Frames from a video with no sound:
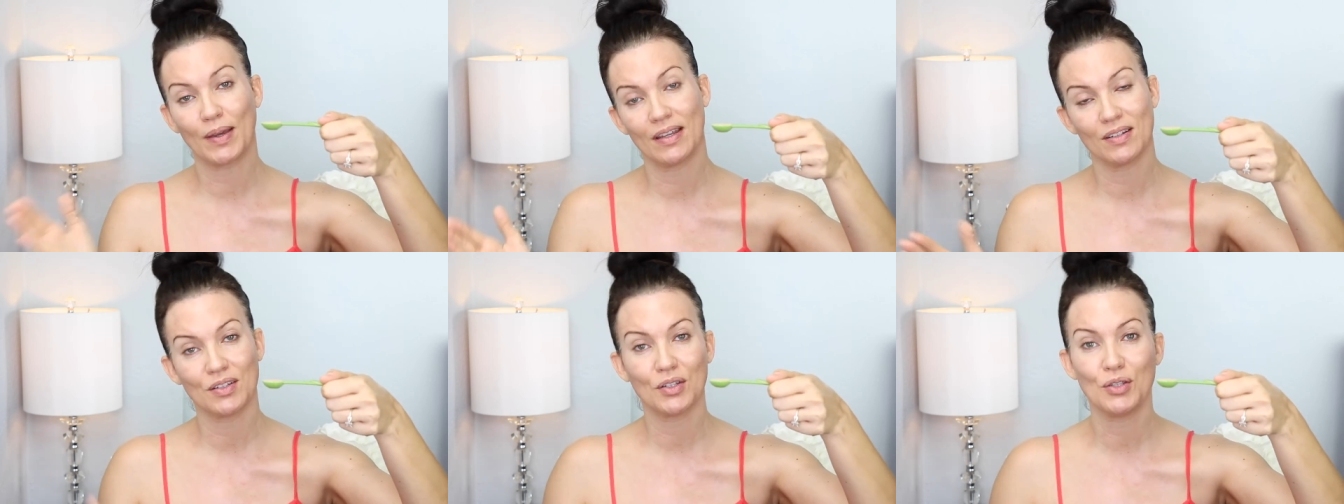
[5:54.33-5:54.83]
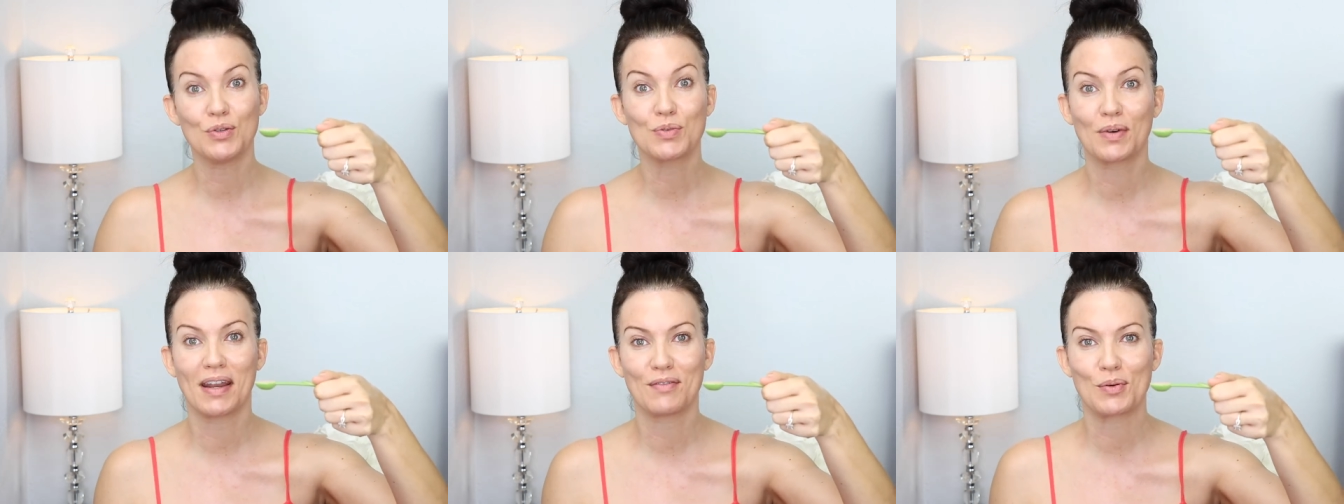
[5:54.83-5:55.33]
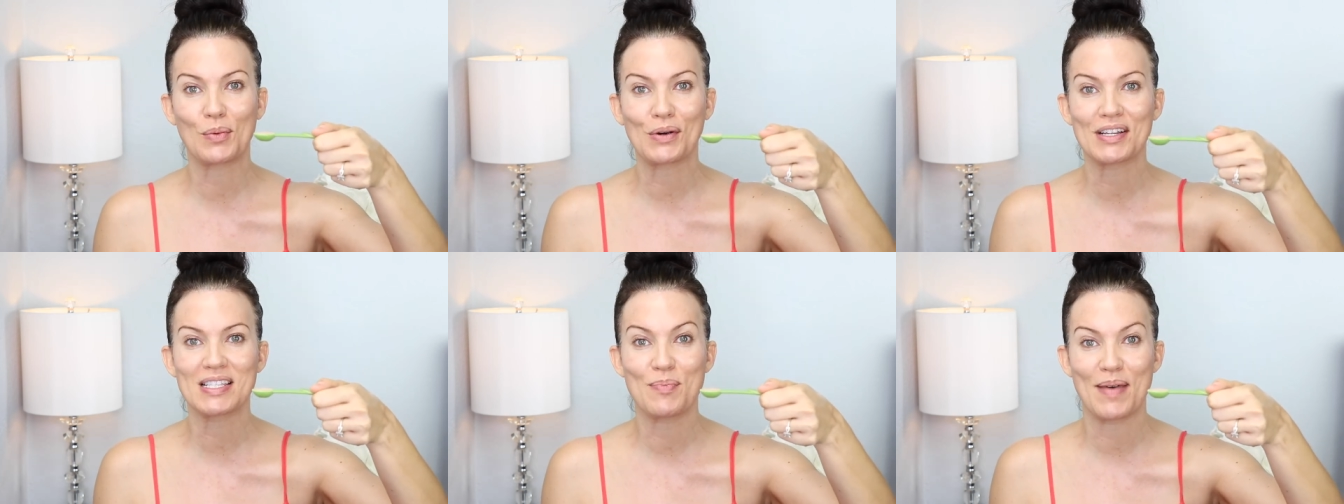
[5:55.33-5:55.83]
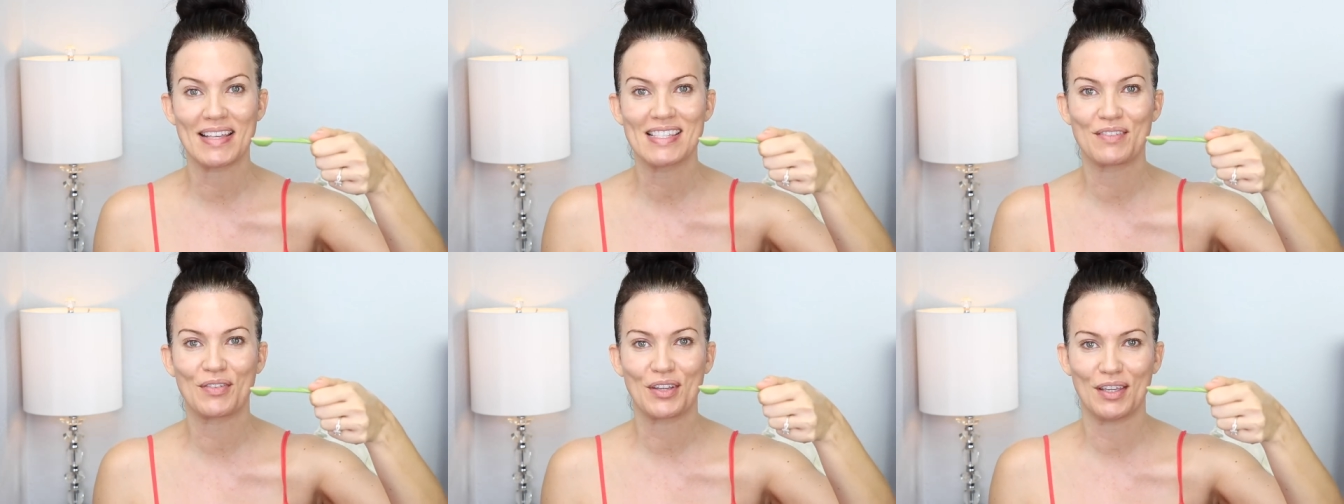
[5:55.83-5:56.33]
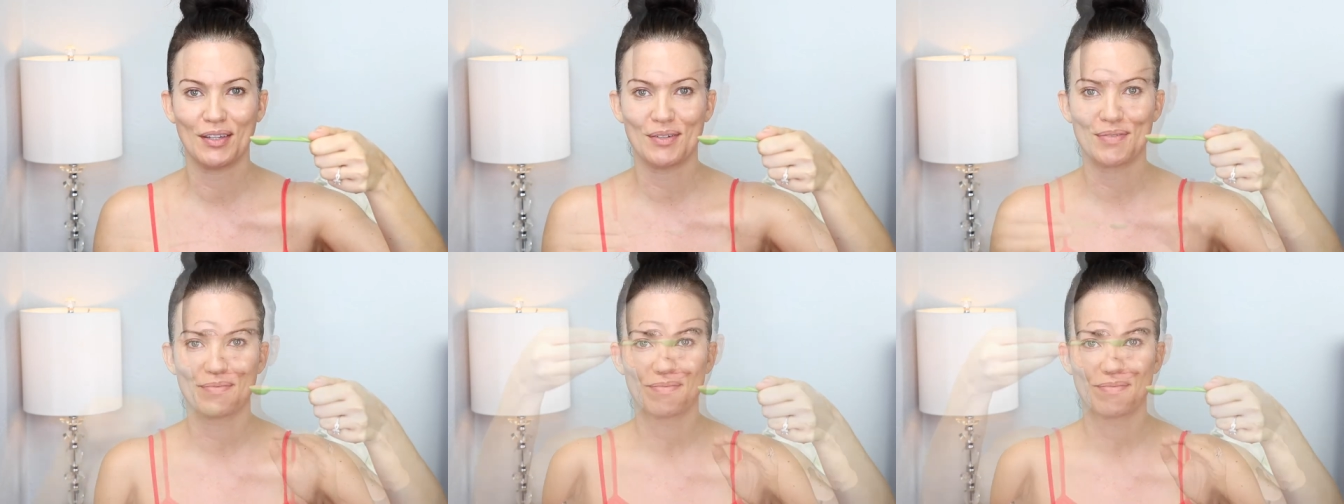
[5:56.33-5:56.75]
but use whatever works best for you.